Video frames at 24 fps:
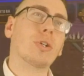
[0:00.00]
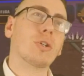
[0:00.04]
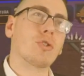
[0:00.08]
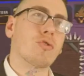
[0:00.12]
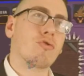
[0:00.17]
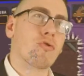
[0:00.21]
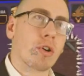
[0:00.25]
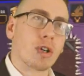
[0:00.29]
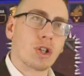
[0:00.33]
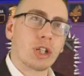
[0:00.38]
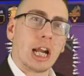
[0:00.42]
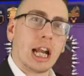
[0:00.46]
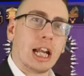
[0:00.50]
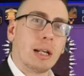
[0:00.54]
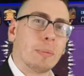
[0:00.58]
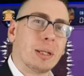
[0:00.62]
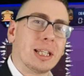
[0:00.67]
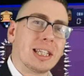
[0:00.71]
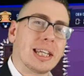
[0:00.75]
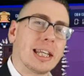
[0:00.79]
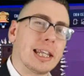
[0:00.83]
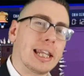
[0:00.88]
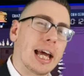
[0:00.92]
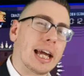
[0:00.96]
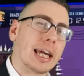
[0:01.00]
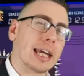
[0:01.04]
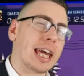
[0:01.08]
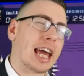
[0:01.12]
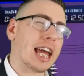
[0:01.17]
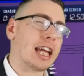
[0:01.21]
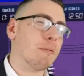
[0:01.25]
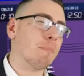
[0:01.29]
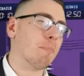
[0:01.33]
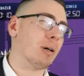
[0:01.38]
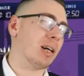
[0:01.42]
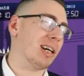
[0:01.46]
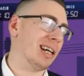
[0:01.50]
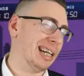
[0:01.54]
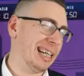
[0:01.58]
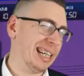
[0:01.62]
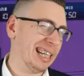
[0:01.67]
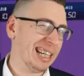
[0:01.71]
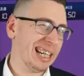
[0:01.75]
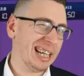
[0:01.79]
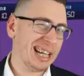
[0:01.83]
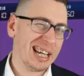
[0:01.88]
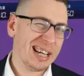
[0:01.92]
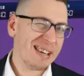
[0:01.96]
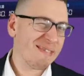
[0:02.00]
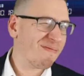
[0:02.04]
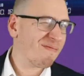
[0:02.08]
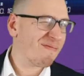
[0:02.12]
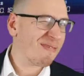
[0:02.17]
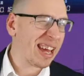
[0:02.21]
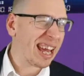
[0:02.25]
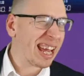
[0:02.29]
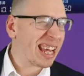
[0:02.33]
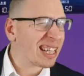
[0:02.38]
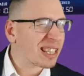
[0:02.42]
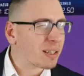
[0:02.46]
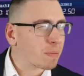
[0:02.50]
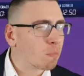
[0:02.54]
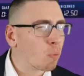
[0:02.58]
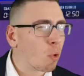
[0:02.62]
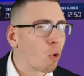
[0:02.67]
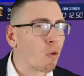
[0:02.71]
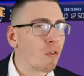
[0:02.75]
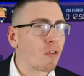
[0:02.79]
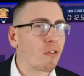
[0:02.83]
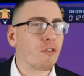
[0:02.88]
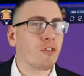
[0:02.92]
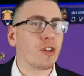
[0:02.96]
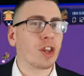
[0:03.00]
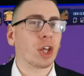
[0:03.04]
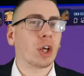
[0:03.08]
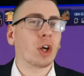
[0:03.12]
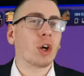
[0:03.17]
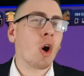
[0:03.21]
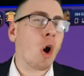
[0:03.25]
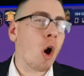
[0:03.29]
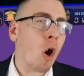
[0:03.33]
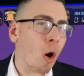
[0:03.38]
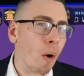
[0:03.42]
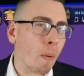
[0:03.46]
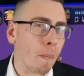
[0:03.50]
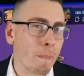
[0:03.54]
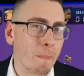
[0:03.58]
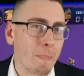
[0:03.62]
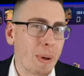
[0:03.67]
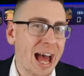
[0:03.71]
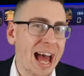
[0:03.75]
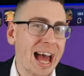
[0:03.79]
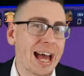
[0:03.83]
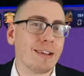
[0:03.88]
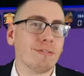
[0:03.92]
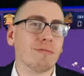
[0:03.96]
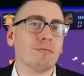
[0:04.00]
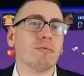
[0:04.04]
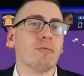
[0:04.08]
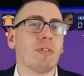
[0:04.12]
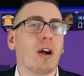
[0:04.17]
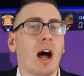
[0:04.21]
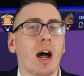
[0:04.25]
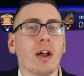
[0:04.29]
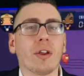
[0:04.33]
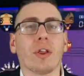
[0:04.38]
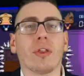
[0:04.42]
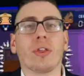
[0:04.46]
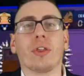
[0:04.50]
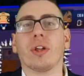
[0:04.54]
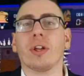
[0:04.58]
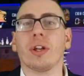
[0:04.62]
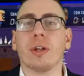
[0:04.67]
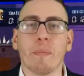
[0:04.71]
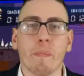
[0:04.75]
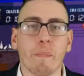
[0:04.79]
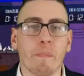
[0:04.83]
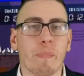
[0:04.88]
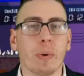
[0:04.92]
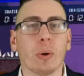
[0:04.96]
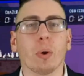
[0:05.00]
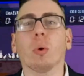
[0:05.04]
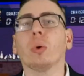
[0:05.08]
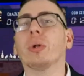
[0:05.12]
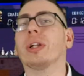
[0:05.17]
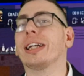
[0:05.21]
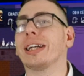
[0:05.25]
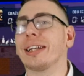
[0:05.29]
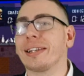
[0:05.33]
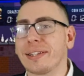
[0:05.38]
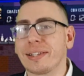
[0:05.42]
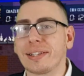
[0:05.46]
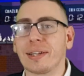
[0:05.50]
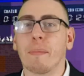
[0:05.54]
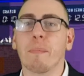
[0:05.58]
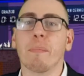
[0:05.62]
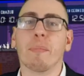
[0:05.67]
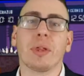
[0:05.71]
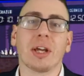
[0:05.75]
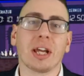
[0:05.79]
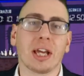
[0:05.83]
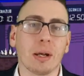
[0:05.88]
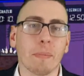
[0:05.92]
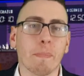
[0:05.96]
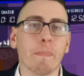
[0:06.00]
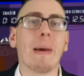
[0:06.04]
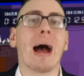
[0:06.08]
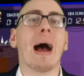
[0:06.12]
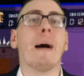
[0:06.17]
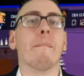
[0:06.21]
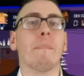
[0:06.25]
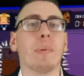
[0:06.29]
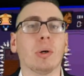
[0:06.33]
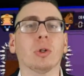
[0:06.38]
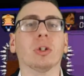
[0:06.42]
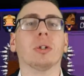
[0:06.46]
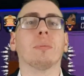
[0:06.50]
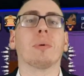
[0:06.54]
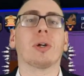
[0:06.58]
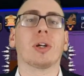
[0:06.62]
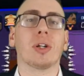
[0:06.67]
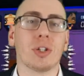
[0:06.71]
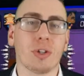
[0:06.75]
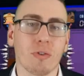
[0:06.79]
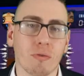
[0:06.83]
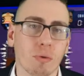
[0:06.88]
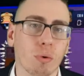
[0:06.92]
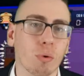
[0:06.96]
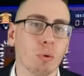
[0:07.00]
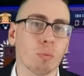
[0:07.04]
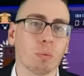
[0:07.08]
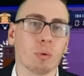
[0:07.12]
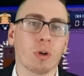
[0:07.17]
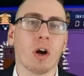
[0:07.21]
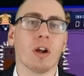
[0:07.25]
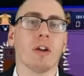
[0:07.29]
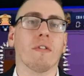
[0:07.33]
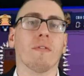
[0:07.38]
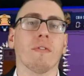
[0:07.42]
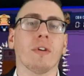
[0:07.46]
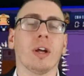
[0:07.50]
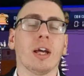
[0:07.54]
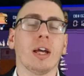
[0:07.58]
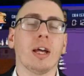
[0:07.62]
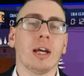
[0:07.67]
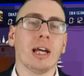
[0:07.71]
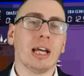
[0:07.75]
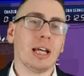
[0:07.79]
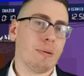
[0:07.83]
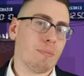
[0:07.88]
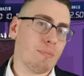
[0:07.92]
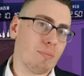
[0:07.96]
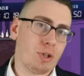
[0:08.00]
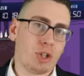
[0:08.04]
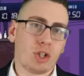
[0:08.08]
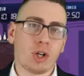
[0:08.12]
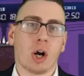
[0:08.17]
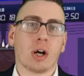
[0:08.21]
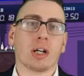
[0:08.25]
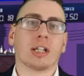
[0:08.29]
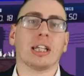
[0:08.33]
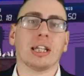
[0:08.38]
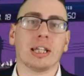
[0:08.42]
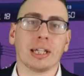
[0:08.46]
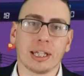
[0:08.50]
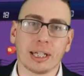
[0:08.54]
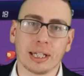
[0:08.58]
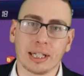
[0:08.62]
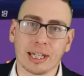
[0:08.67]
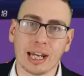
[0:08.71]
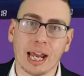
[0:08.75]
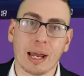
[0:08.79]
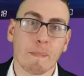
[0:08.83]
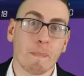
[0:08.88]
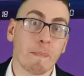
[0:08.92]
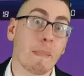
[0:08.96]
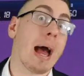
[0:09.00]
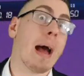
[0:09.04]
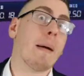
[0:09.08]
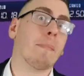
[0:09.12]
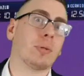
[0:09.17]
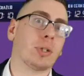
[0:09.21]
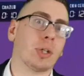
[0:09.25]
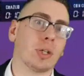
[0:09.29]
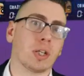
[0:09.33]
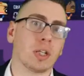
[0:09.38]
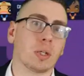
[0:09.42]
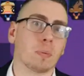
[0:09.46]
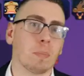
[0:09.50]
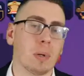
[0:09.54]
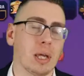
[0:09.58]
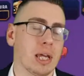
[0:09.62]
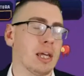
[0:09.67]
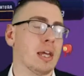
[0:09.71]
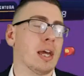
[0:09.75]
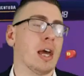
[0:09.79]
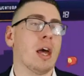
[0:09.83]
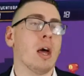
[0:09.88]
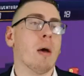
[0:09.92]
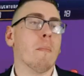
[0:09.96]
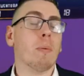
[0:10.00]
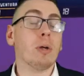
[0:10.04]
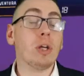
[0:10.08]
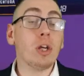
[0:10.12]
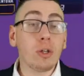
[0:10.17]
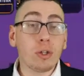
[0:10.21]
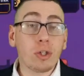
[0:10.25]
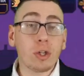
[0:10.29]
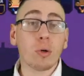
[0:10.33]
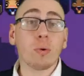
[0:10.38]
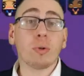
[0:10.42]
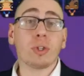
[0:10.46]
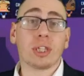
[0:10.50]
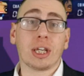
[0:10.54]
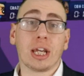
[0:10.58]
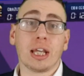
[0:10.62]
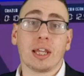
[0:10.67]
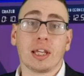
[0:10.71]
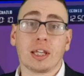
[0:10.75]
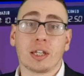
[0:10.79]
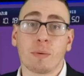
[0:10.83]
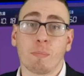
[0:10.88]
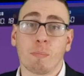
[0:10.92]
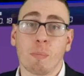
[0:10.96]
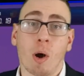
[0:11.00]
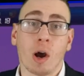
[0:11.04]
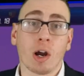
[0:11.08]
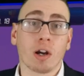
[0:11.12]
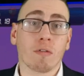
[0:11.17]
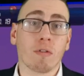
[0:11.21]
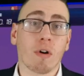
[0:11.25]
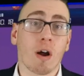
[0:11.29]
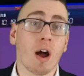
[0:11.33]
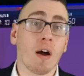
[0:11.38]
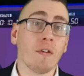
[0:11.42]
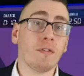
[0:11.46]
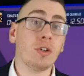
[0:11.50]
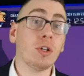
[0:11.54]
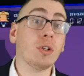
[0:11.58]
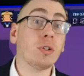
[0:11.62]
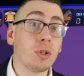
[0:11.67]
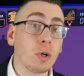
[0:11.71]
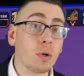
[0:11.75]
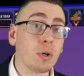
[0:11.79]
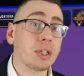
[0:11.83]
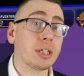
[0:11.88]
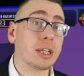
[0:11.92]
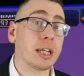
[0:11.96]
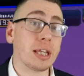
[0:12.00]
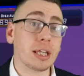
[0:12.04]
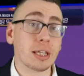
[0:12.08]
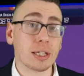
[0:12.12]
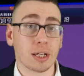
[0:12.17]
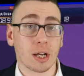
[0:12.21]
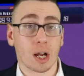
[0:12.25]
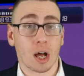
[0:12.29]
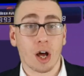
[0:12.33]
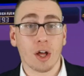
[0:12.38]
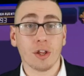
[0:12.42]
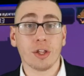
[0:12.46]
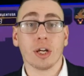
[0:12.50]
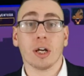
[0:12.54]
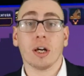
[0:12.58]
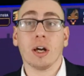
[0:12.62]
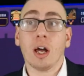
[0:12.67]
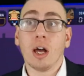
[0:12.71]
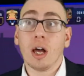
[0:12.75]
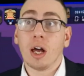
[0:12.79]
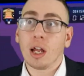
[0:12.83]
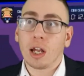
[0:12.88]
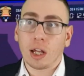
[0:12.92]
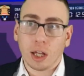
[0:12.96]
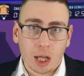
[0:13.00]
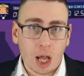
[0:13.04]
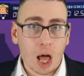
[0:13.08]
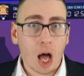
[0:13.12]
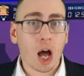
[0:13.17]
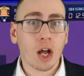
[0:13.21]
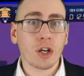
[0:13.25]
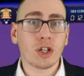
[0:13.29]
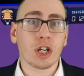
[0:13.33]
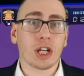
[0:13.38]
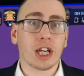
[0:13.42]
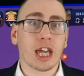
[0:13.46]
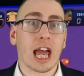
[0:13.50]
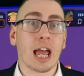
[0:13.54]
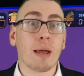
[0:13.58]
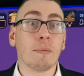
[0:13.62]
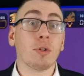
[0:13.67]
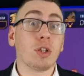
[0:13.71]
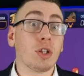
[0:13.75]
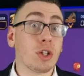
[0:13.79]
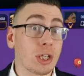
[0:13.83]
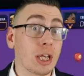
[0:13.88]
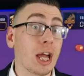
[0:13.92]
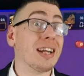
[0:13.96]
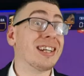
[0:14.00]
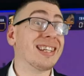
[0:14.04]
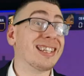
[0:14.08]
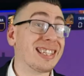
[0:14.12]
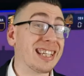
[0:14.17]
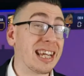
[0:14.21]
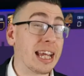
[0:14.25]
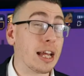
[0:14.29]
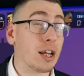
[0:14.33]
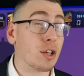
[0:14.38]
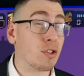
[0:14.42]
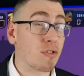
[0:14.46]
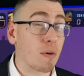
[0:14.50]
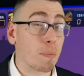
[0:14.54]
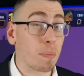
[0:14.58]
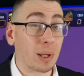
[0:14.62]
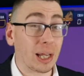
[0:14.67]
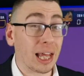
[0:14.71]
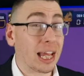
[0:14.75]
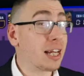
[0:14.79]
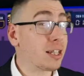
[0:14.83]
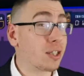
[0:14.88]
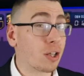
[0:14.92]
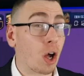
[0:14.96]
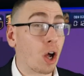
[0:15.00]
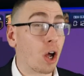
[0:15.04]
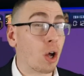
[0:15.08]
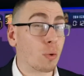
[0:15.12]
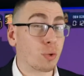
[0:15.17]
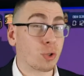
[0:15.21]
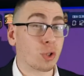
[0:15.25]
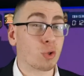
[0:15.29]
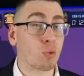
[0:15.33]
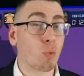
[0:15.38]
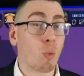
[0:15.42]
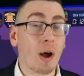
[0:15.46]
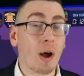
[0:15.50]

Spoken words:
construction elements in that game, but it's more for the combat rather than building something and map building, because you're all kind of chucked into the same map, so to speak. But you do see this in Minecraft, you do see this in other larger games, you start to see it in AAA titles as